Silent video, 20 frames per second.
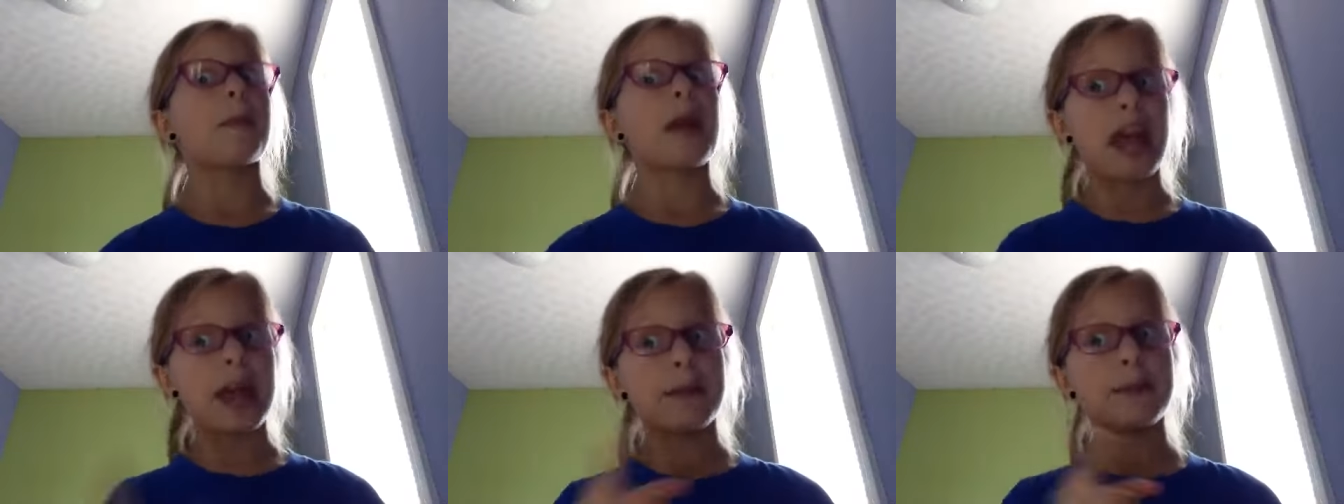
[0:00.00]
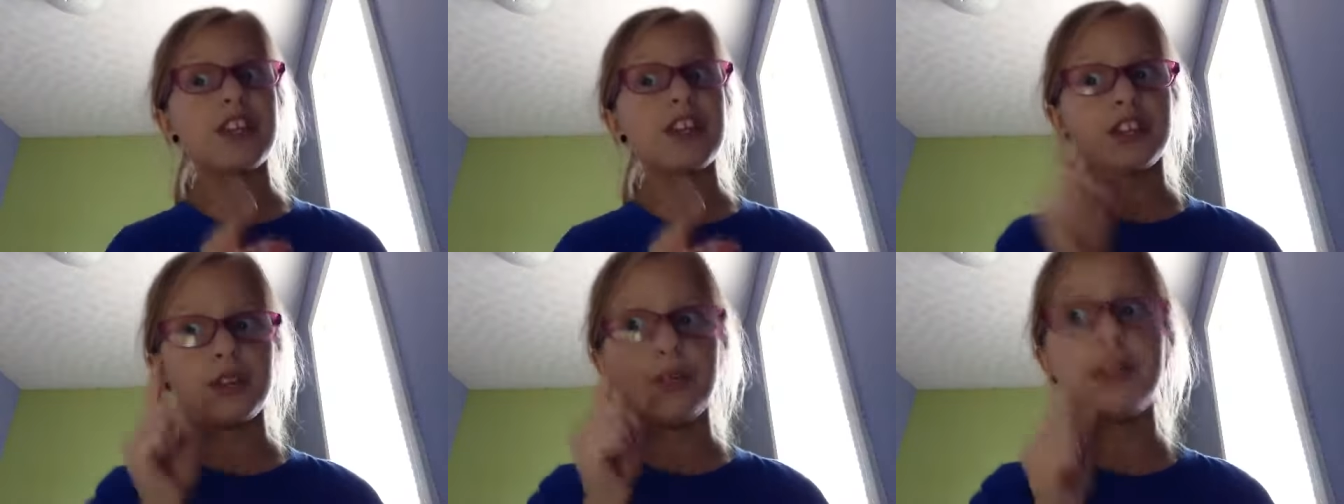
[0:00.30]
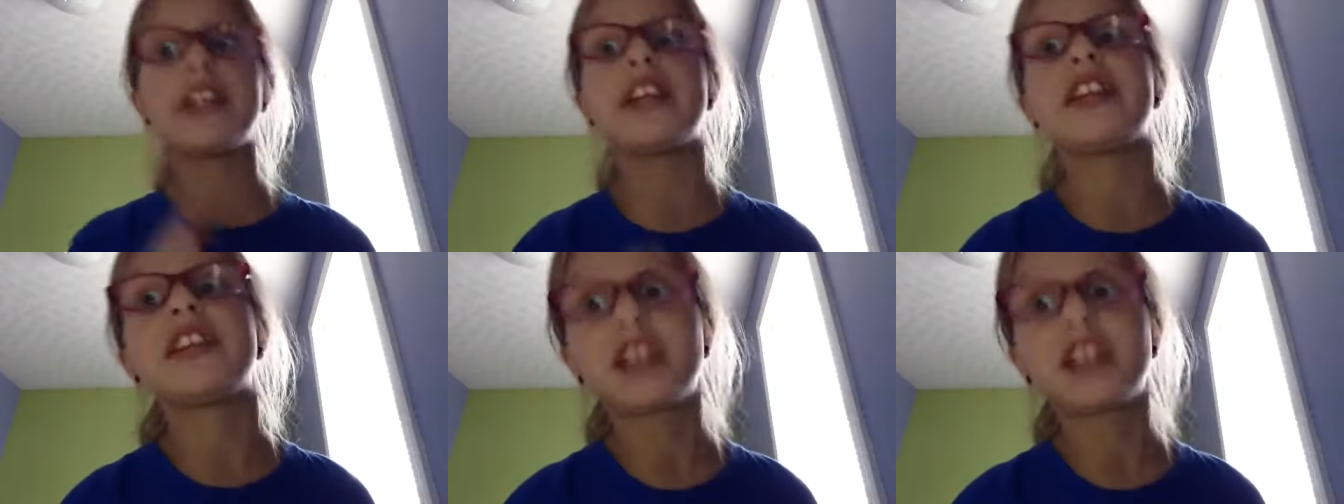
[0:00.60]
Amy, you
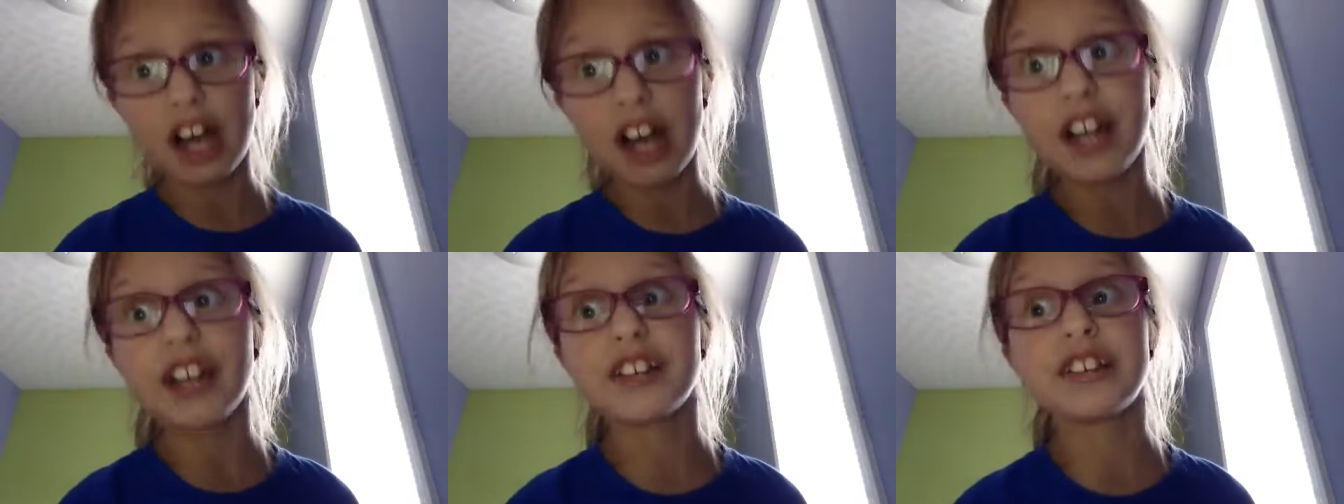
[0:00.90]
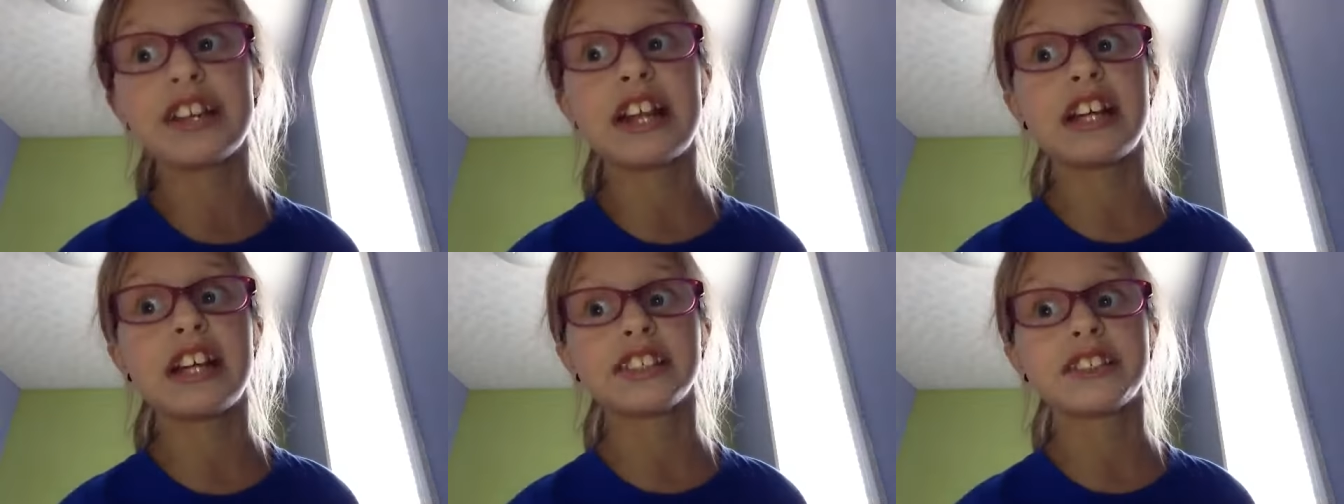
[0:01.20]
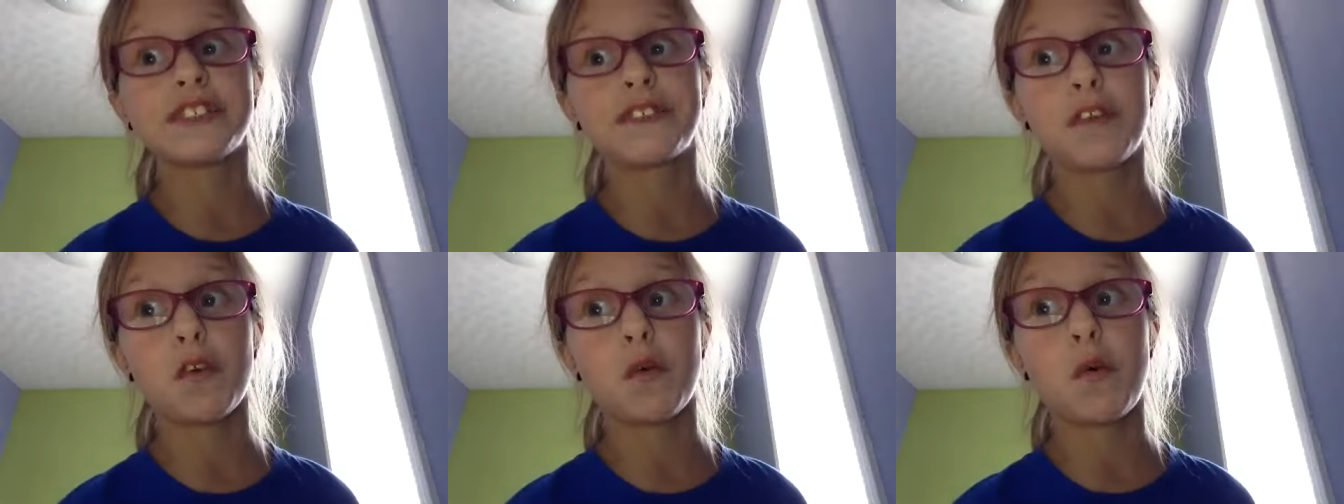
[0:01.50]
need to cut your nails
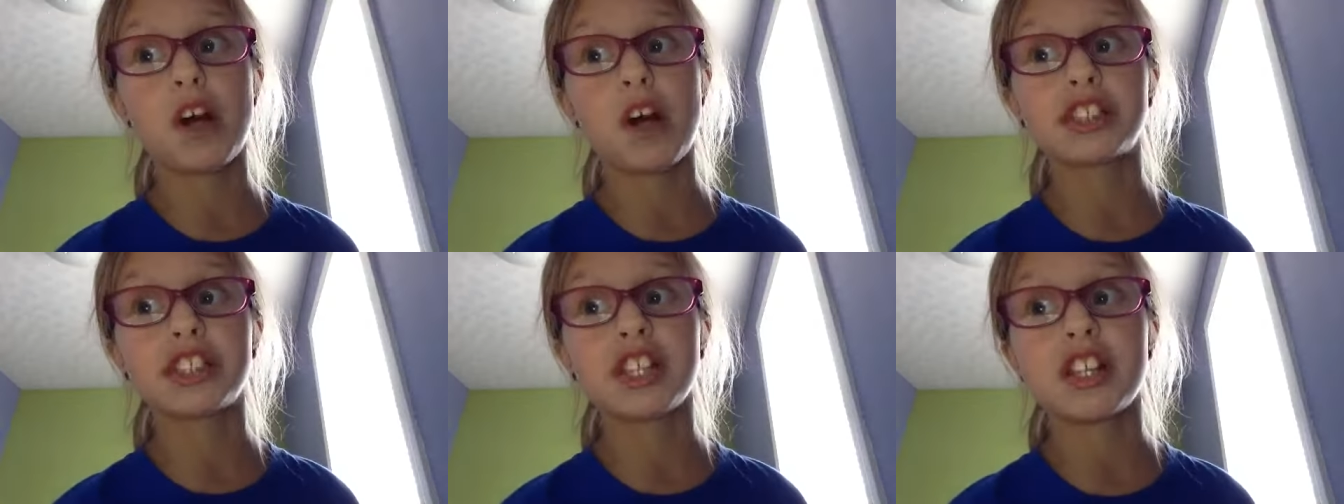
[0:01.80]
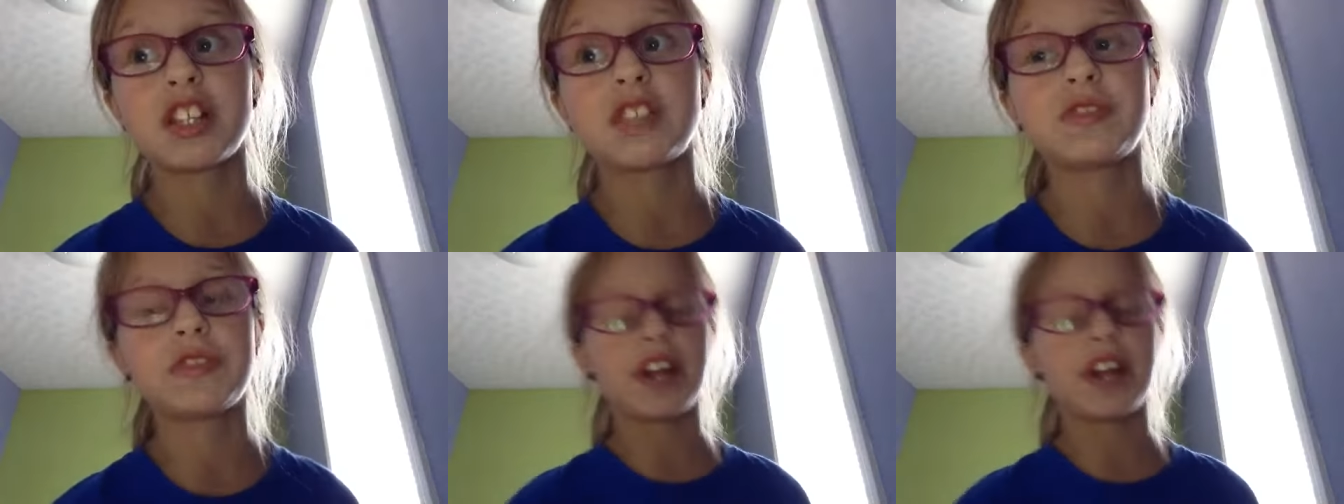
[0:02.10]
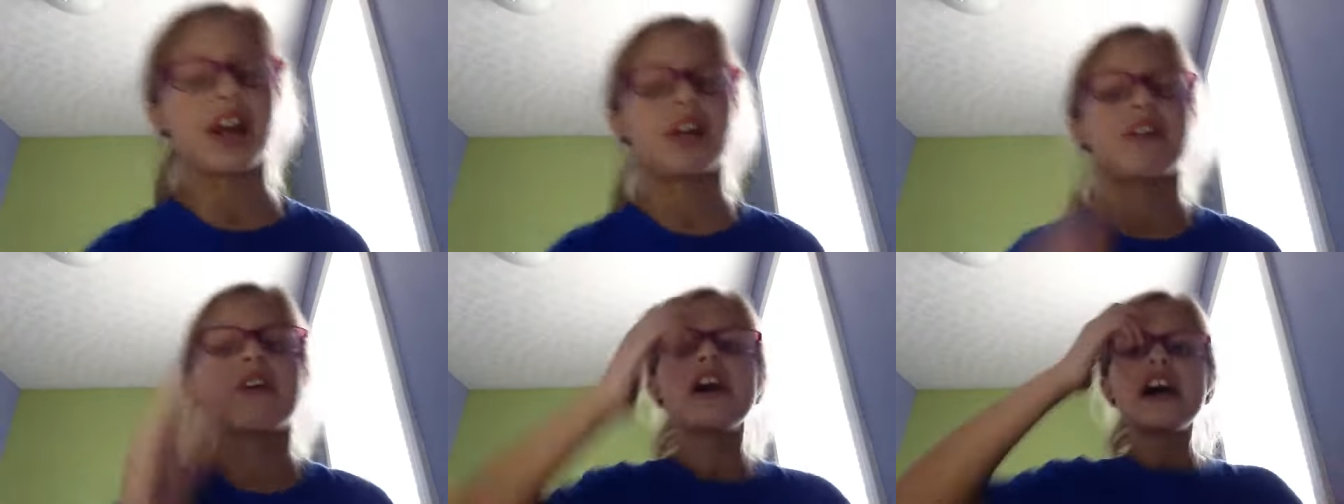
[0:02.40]
if you're watching this
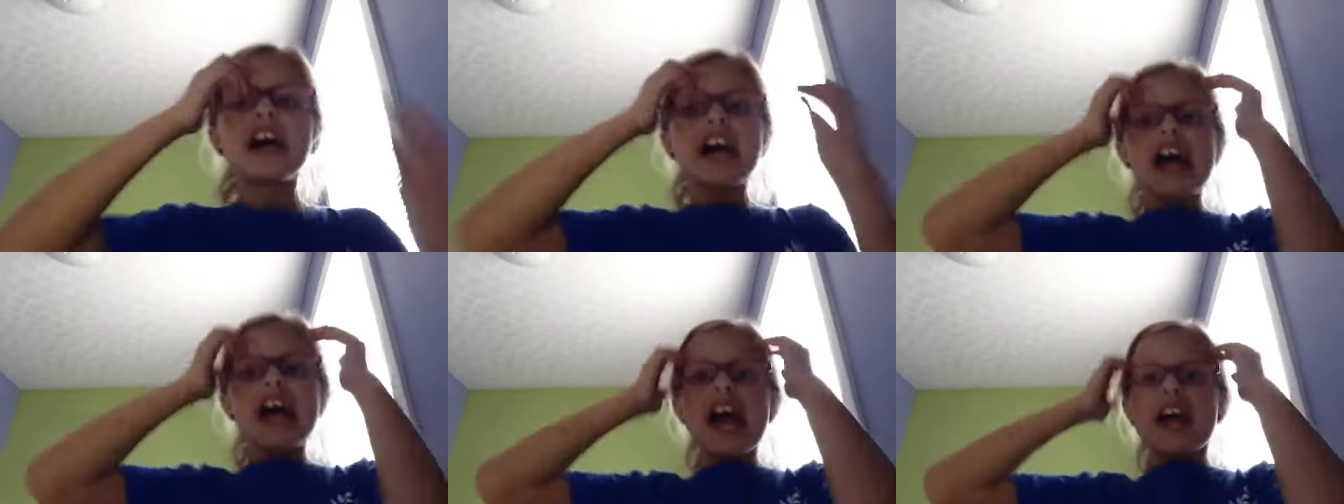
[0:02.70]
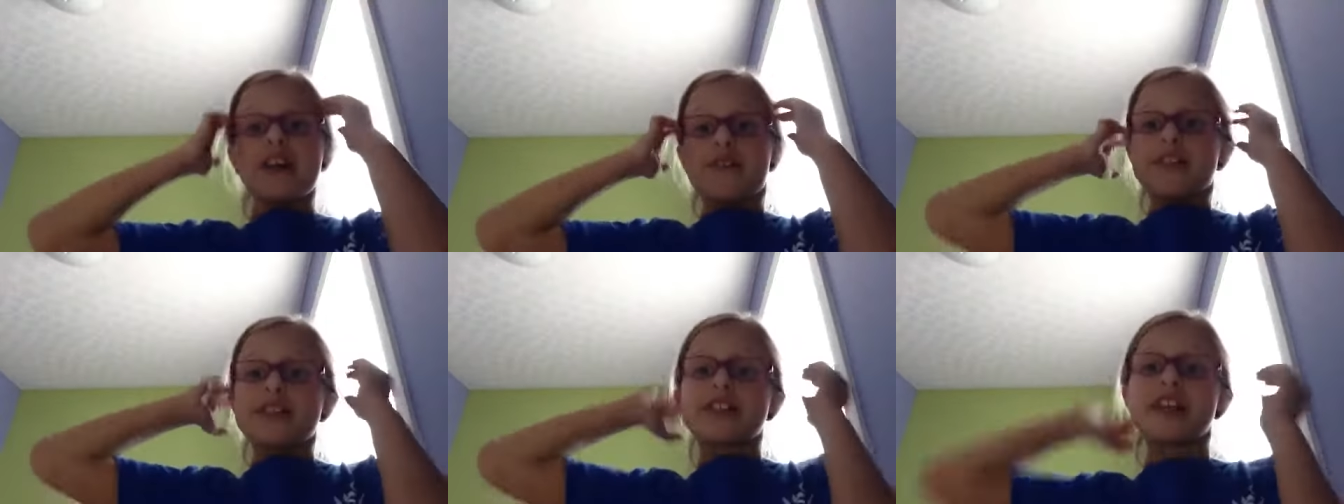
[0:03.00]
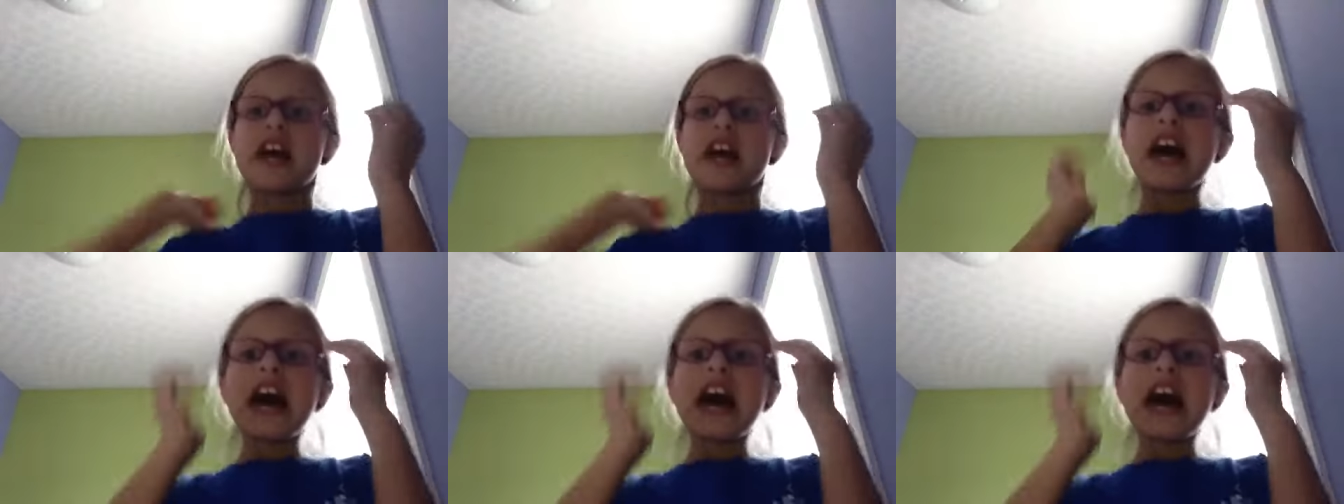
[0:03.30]
video. Anyways.